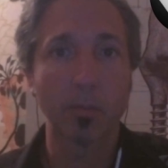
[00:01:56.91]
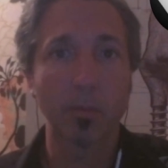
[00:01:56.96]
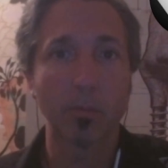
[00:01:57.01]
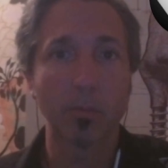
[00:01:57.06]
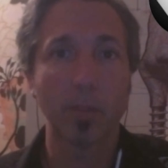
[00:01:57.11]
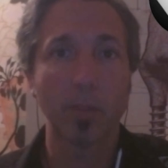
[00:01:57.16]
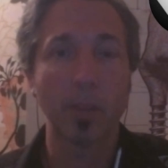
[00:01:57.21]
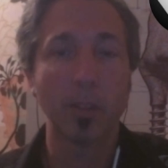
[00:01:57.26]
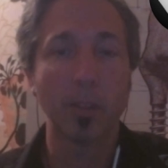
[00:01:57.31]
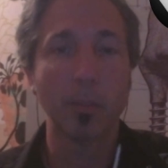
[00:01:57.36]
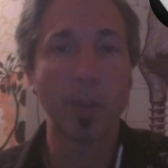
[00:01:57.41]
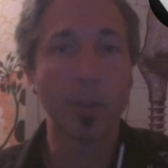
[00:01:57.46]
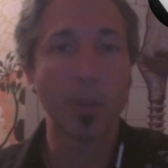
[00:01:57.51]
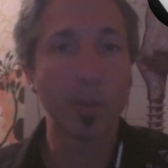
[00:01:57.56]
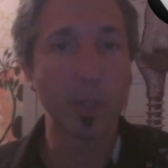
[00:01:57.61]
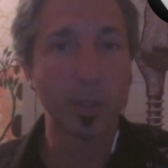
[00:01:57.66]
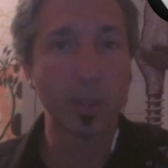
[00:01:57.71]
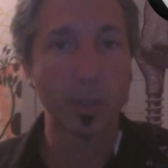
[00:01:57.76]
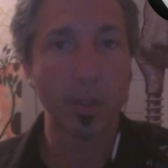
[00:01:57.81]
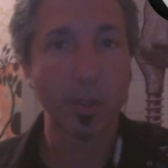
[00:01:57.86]
I did my
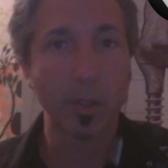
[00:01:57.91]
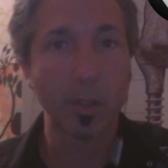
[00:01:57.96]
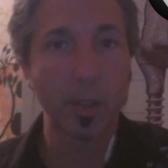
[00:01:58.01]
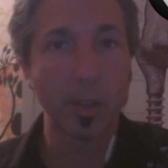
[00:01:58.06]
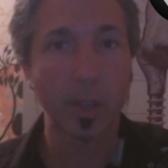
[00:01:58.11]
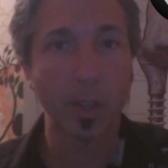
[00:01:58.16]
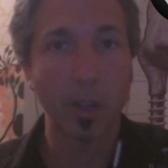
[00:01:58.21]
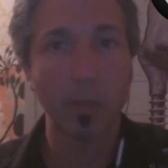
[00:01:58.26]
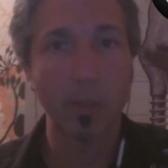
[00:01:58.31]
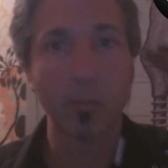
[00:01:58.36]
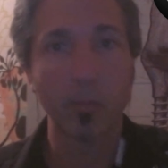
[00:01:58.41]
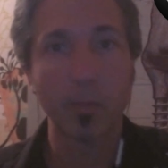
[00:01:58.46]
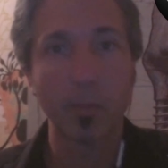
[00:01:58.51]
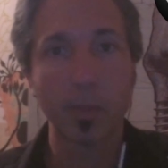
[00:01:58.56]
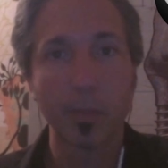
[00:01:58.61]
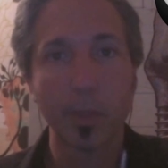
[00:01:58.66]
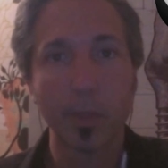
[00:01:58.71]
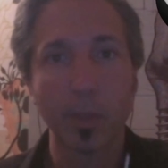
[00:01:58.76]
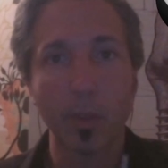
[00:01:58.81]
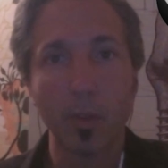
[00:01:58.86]
research, and I
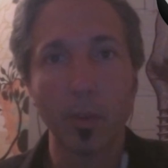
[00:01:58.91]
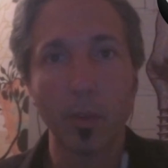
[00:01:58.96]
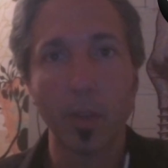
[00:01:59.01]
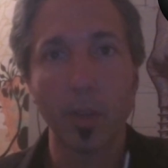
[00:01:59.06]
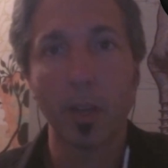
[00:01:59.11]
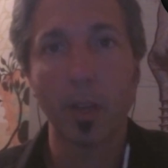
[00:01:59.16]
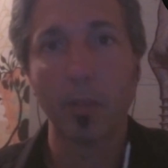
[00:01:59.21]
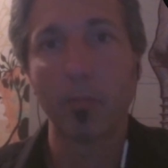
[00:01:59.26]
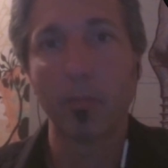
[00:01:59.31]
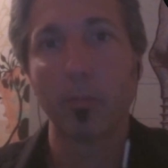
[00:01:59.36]
spent the whole night,